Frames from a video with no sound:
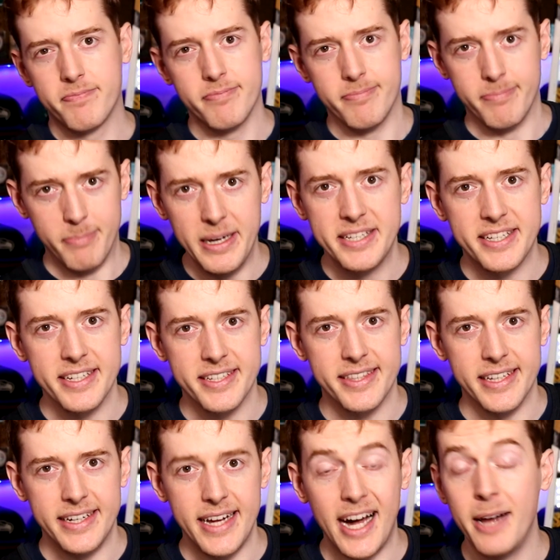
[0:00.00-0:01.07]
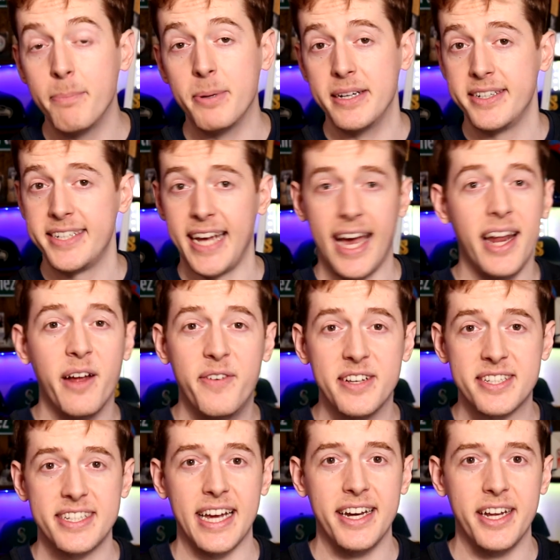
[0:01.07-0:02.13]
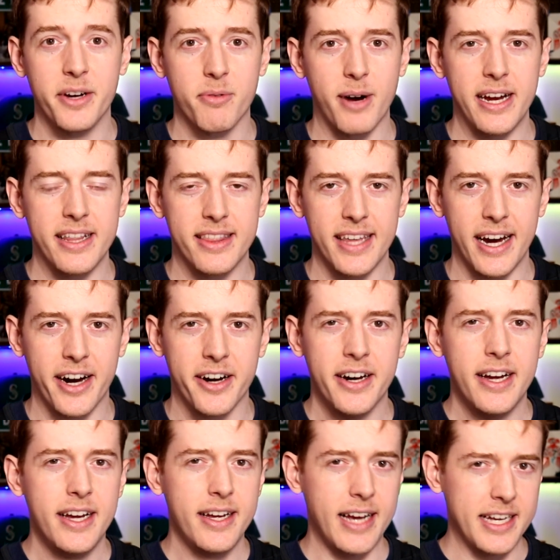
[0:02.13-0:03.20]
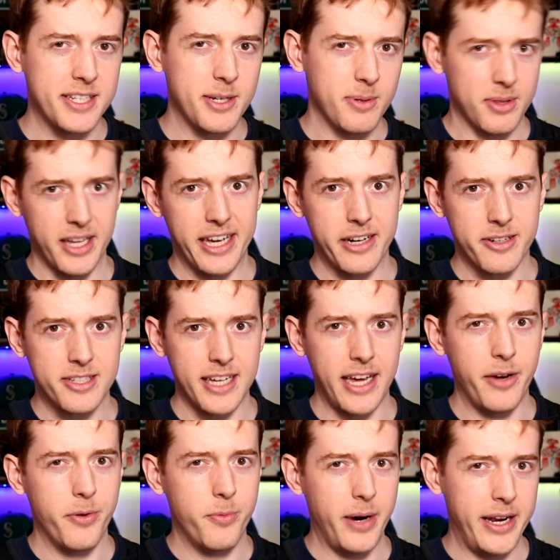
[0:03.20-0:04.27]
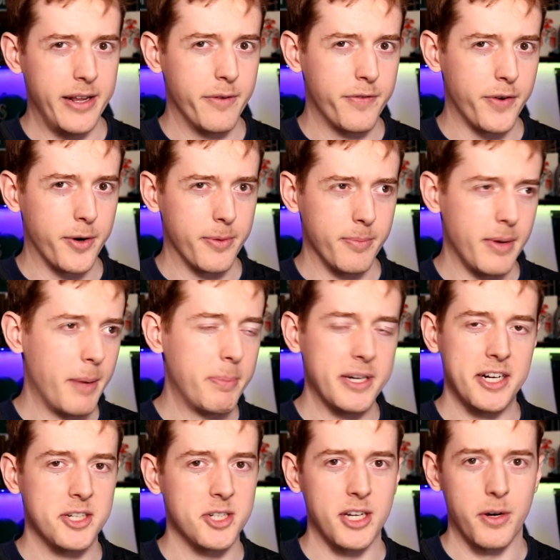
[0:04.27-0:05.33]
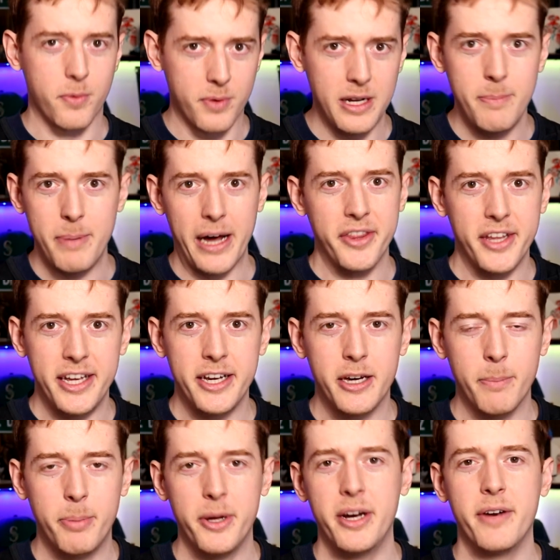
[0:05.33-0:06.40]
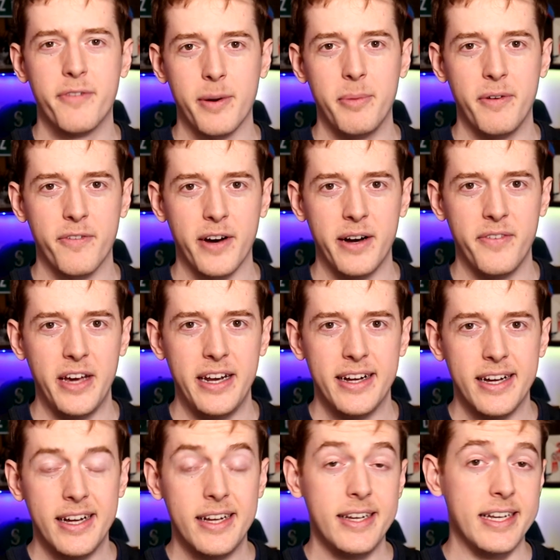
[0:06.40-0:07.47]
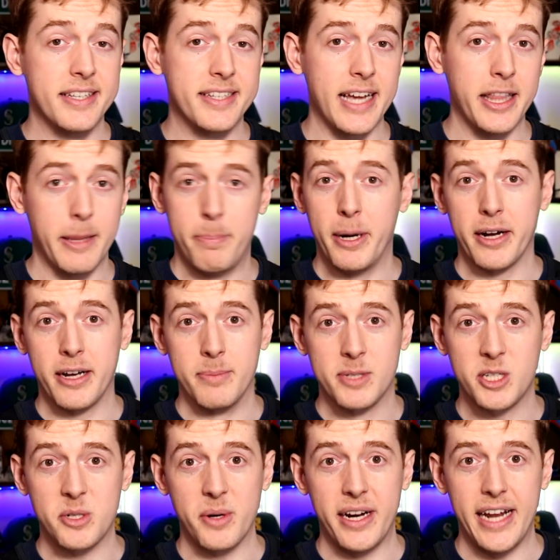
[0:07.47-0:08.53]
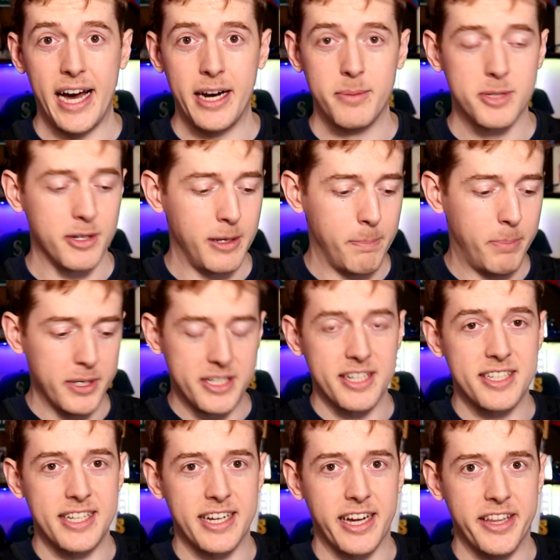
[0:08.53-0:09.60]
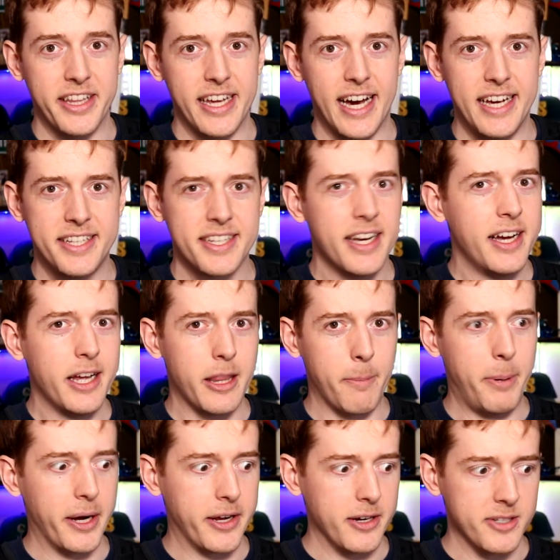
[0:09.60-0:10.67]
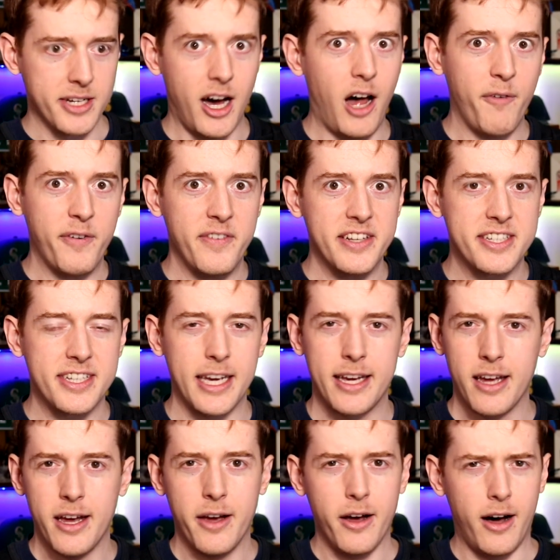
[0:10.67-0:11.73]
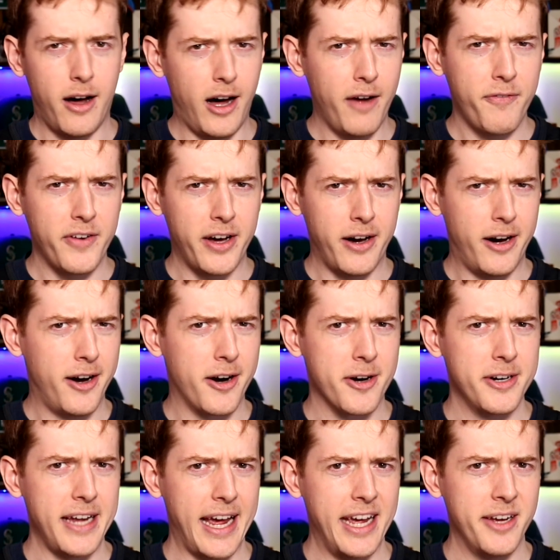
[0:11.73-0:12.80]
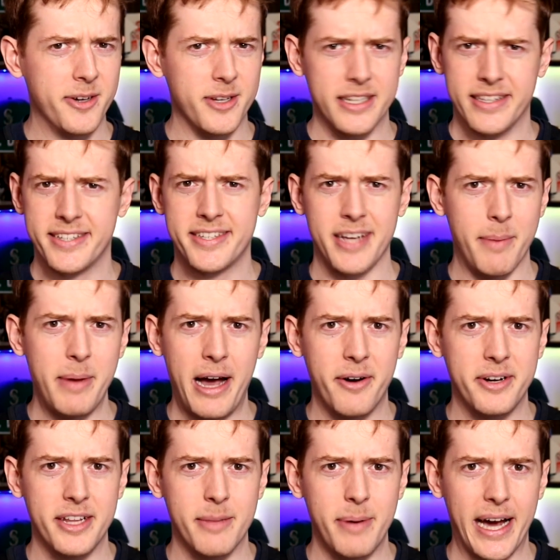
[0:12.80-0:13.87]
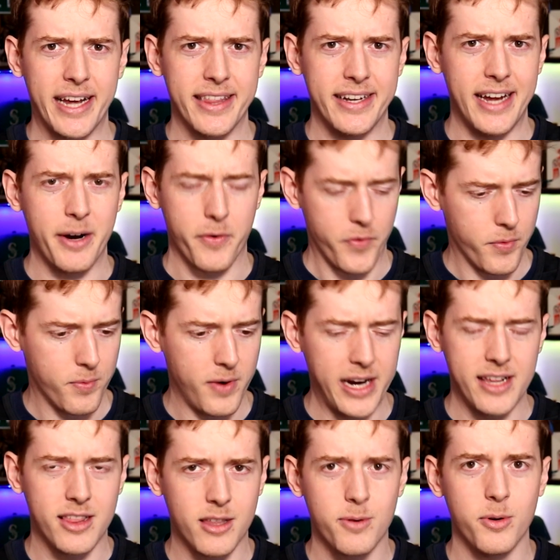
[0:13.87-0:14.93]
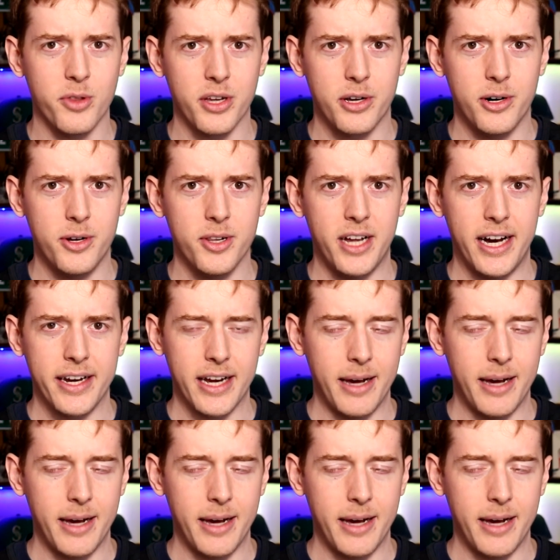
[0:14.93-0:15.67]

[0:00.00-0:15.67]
misses the net, but Tanev is standing right there, as he would later say, waiting for potentially a rebound that he could put in front of it. Instead, the puck comes straight at him, so he puts his stick on the ice. The puck goes off of his stick, off a hard angle, and somehow into the back of the net, right through the goal line.